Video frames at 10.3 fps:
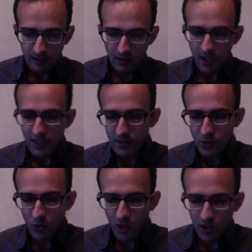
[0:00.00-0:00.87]
Geist's
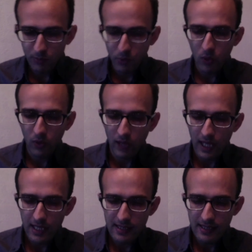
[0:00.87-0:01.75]
so-called
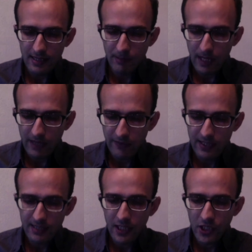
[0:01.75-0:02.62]
progress is the
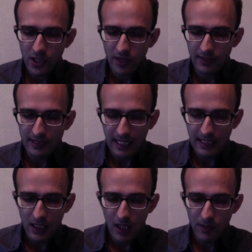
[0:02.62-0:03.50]
manifestation of the
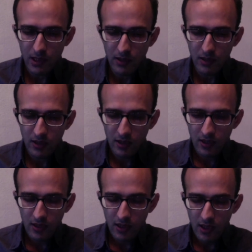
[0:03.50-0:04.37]
dynamic
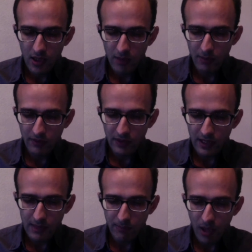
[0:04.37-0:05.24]

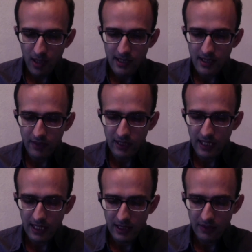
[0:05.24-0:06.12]
between these positive
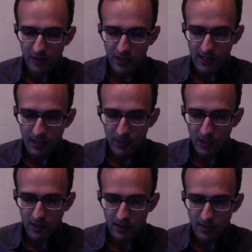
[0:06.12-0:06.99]
and negative
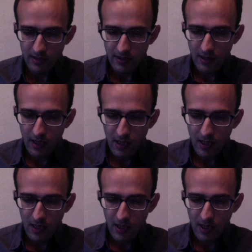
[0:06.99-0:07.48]
conceptions.